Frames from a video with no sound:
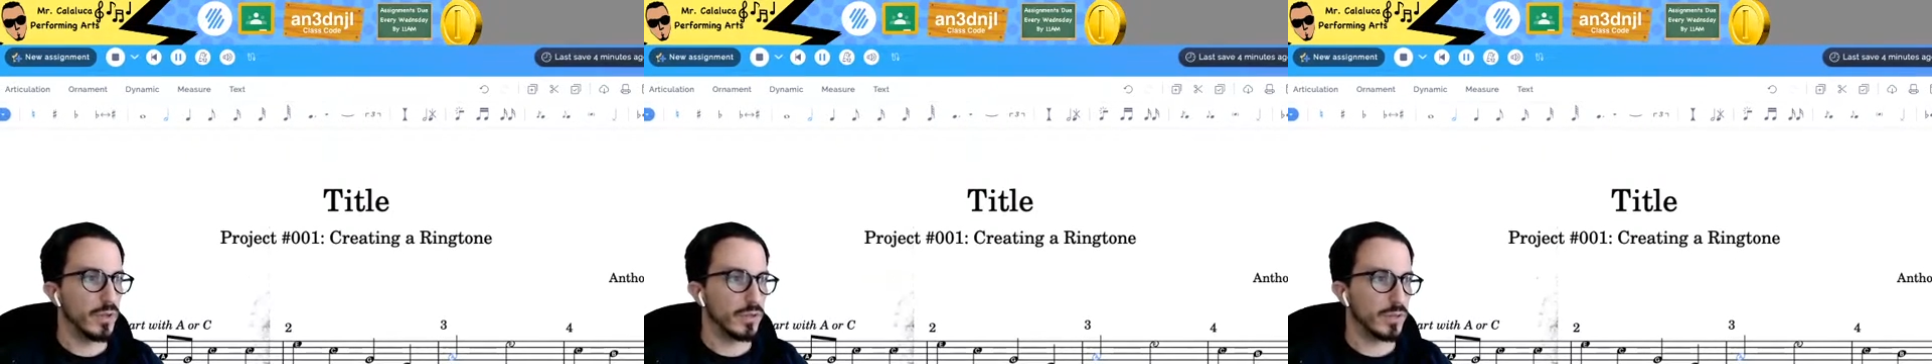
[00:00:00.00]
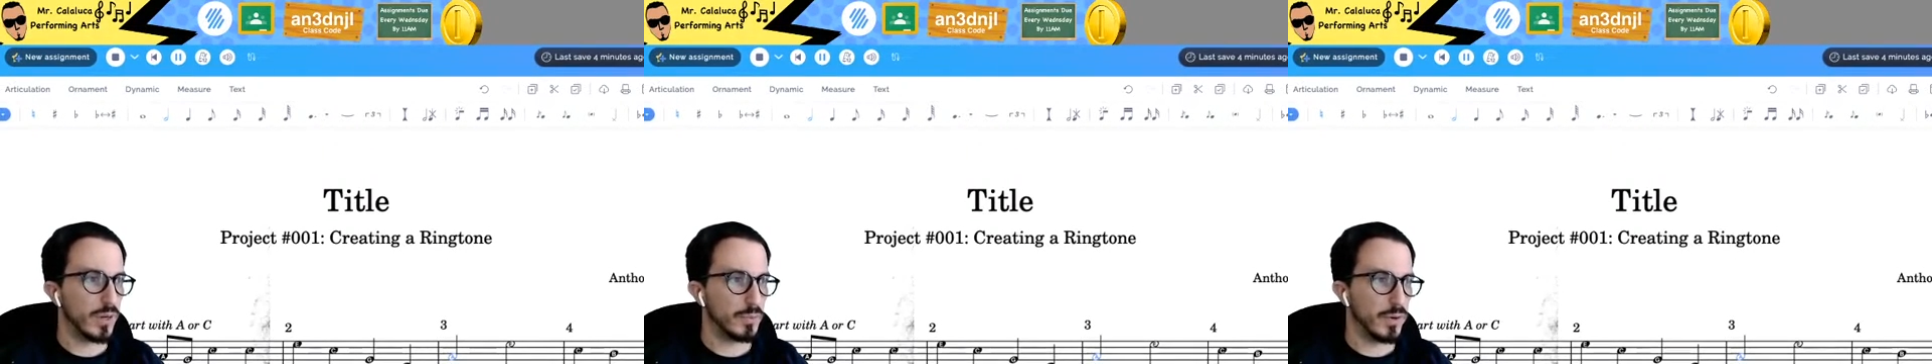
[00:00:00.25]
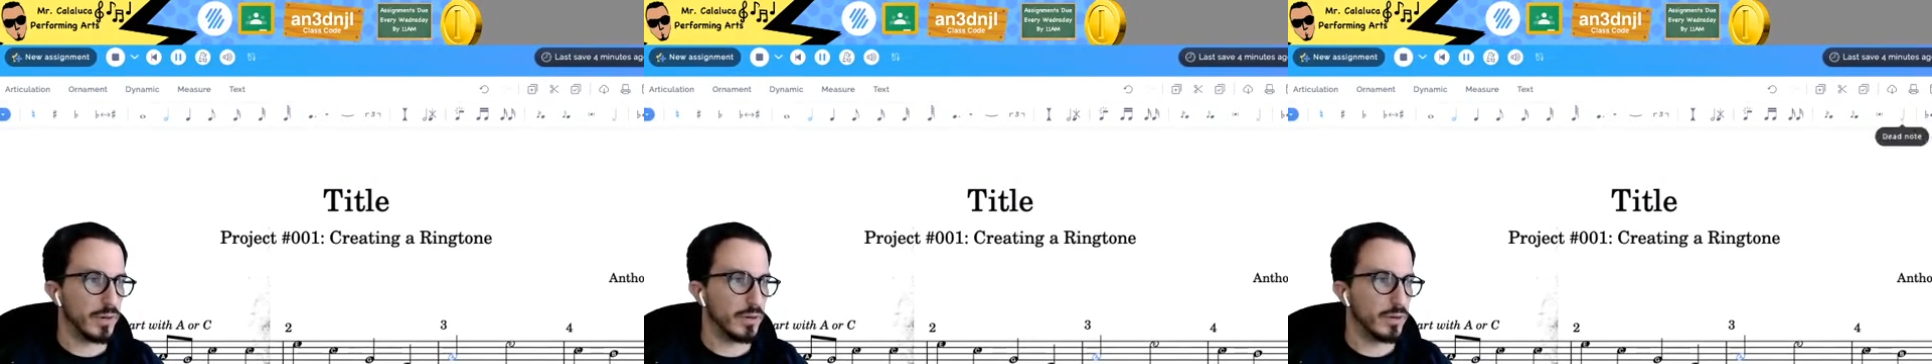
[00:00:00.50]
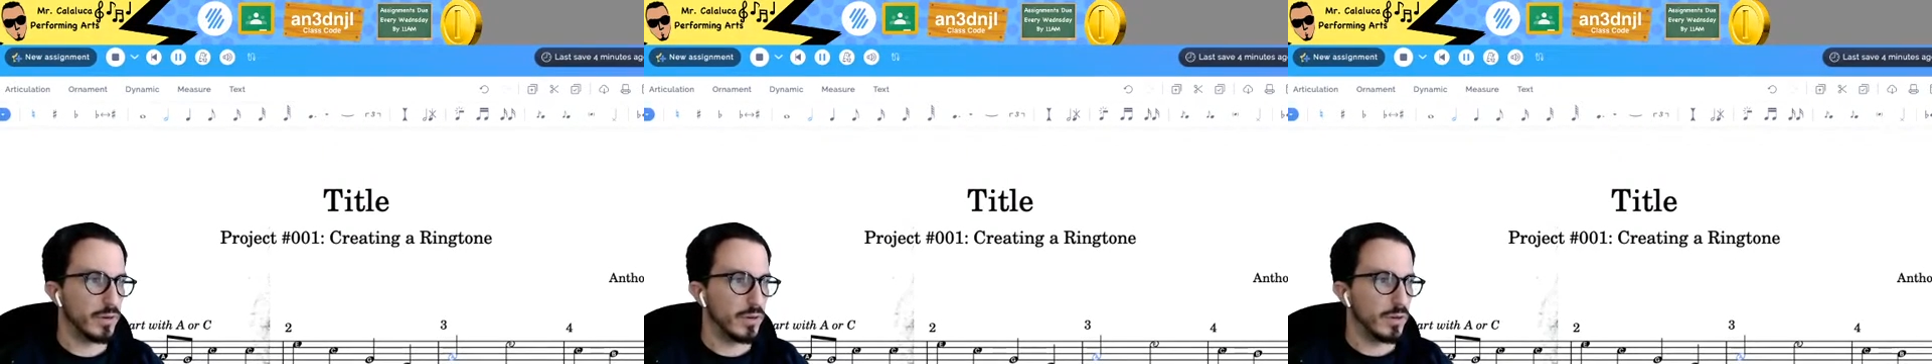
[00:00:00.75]
top right,
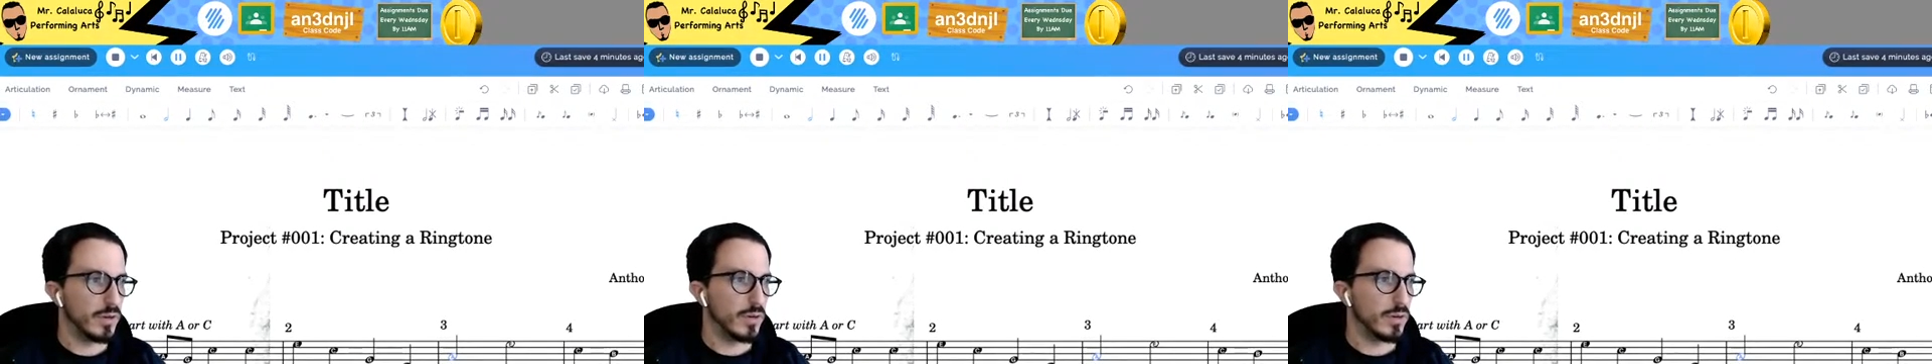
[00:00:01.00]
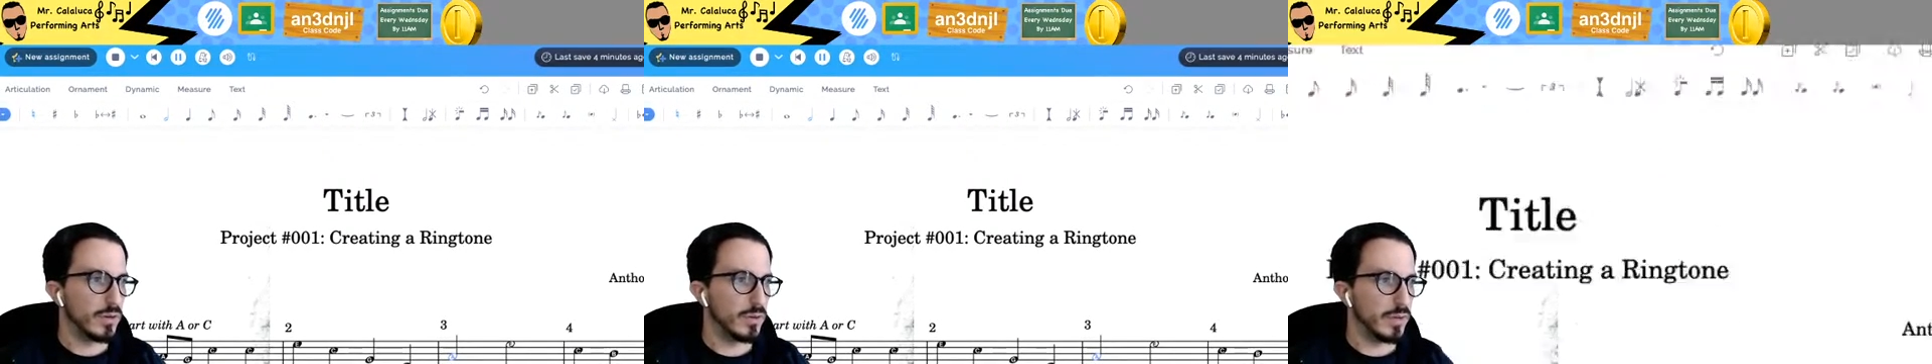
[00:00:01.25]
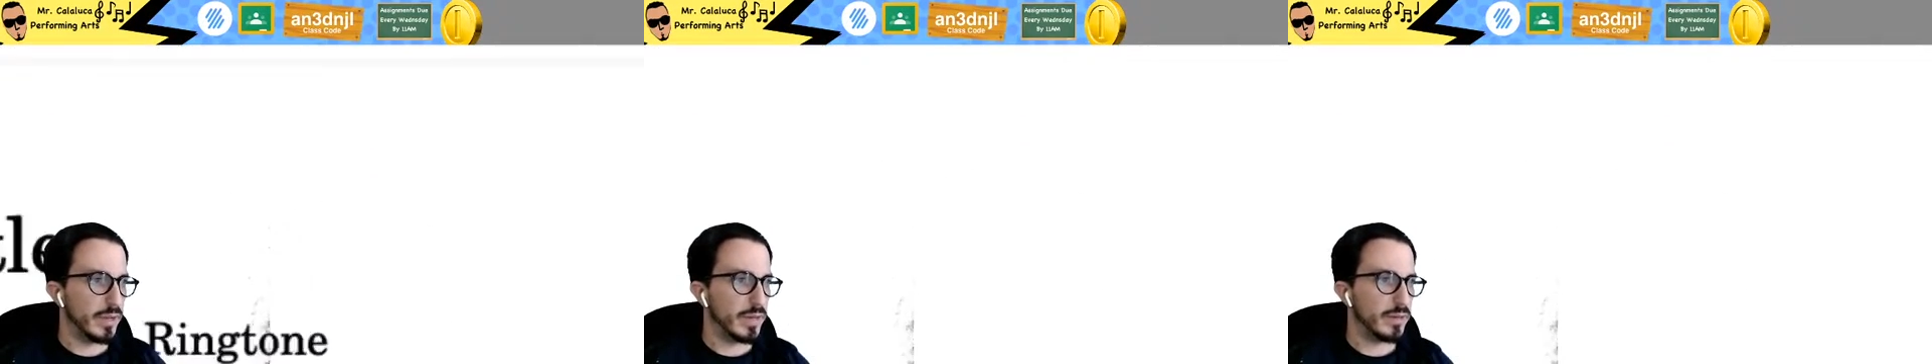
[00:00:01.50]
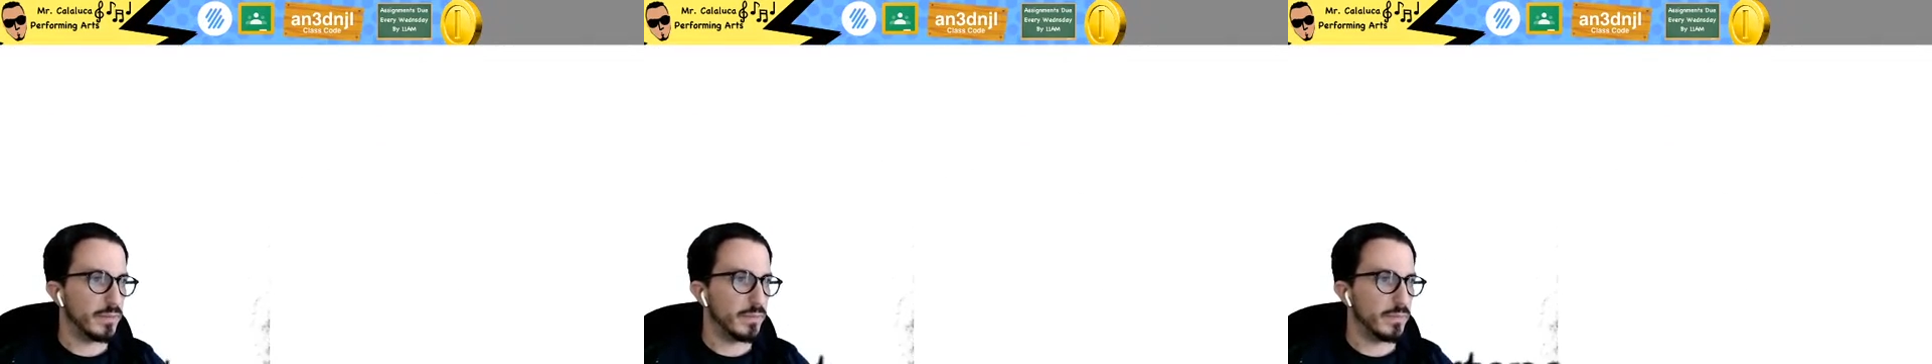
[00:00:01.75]
go ahead